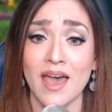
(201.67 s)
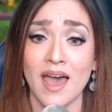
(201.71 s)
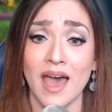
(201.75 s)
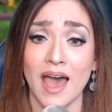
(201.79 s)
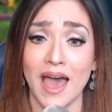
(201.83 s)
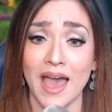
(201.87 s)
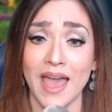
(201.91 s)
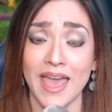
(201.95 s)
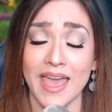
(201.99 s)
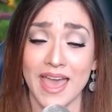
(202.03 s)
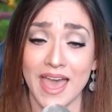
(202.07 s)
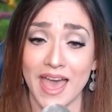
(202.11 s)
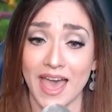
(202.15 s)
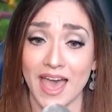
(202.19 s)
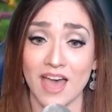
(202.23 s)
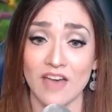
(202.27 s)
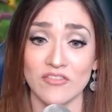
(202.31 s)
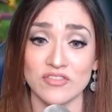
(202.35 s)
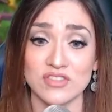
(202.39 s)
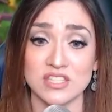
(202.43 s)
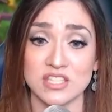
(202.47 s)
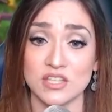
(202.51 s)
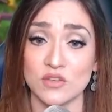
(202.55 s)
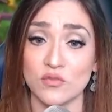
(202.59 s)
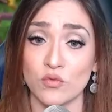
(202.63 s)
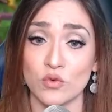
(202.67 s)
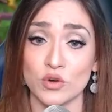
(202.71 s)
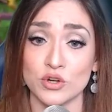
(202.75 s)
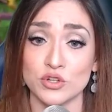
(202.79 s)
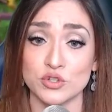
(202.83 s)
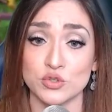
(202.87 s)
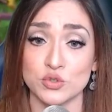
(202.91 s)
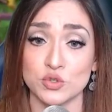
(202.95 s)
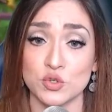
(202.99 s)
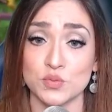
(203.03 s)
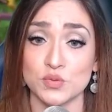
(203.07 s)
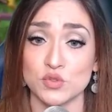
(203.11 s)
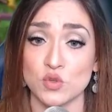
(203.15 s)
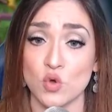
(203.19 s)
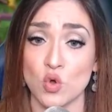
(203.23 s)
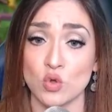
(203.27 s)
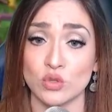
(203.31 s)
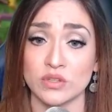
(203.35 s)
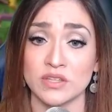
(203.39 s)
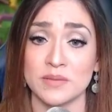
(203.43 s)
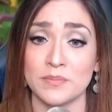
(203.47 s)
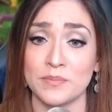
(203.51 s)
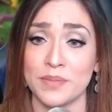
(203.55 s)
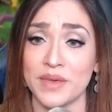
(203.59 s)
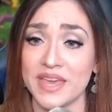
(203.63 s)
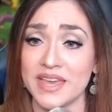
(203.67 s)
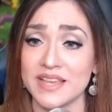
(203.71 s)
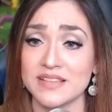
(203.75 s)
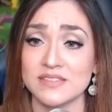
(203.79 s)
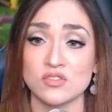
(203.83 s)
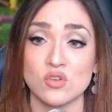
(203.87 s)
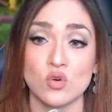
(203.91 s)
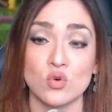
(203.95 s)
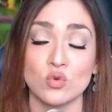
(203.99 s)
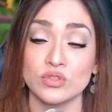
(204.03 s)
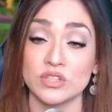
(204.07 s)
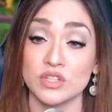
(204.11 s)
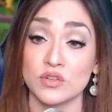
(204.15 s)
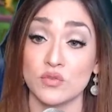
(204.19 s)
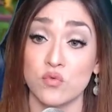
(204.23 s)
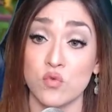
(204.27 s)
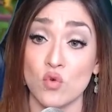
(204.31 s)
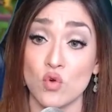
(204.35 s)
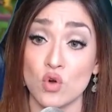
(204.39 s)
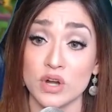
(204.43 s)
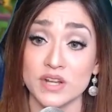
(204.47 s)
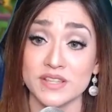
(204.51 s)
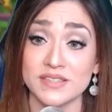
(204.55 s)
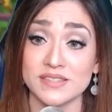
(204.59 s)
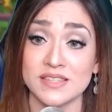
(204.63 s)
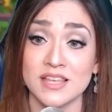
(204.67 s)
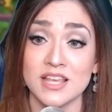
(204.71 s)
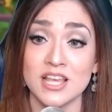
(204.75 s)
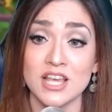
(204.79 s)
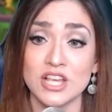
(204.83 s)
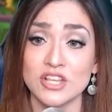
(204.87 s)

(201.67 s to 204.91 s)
I have T4 troops holding base, holding forts,